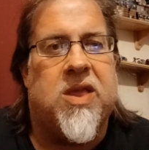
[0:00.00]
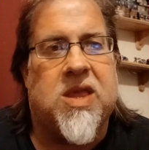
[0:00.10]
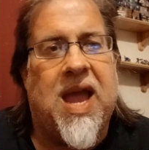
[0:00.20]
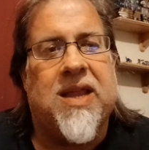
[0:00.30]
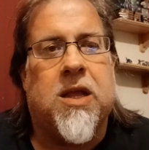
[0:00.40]

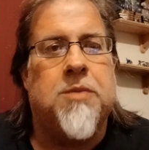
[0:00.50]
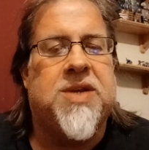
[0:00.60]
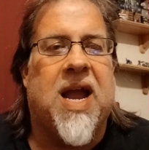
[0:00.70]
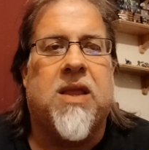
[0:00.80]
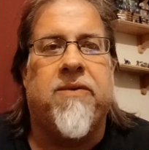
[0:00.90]
Tactical
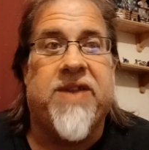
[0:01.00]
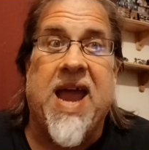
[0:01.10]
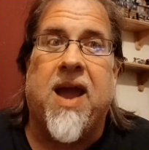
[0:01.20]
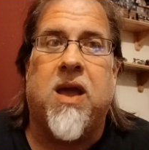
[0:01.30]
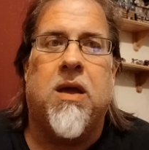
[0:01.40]
objective
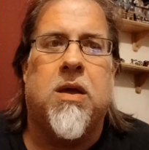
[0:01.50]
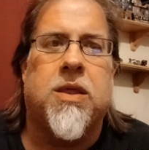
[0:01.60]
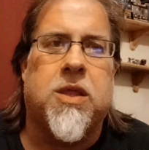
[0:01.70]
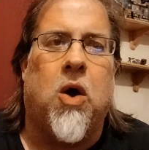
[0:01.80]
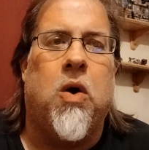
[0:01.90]
deck
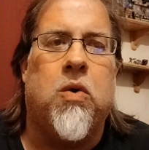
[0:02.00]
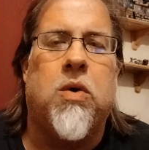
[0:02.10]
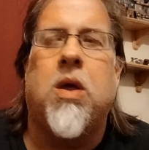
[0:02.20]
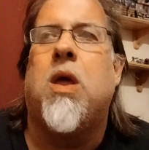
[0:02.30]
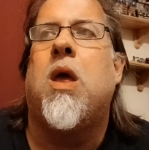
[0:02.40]

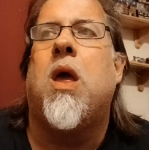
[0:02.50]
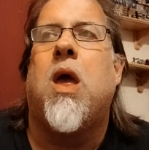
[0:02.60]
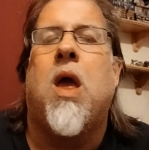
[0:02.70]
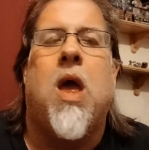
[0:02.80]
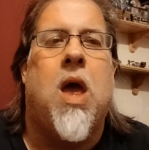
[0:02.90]
style
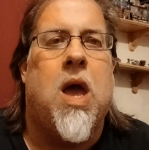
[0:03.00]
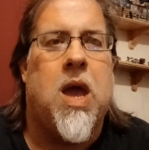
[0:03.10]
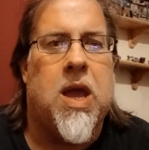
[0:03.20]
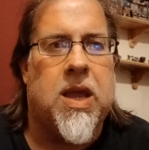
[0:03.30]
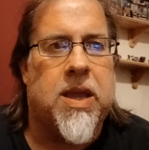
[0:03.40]

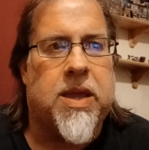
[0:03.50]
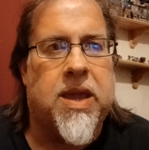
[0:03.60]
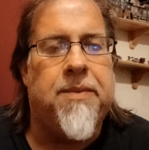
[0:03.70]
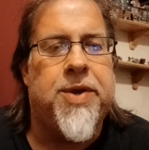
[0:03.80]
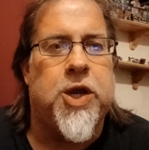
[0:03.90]

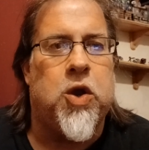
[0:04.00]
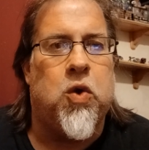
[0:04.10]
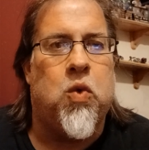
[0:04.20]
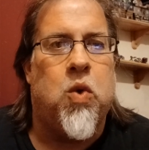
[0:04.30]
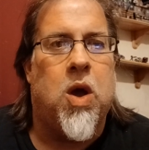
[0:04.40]
gives
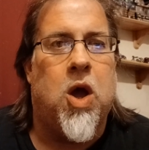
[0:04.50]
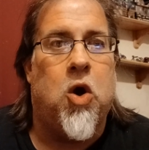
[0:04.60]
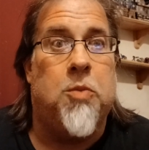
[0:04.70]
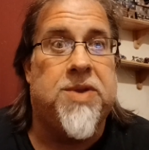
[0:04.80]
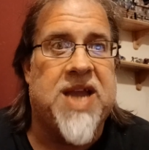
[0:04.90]
you
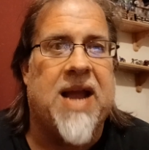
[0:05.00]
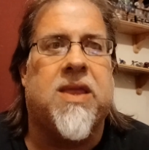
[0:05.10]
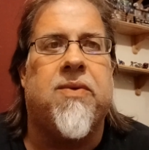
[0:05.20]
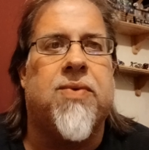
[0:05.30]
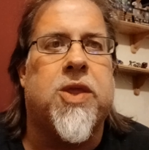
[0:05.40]

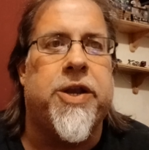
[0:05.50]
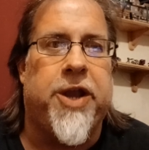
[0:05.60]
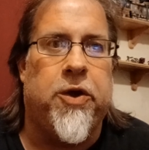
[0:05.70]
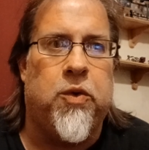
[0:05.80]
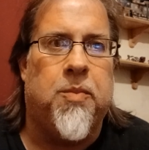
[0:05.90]
objectives to
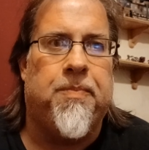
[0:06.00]
do.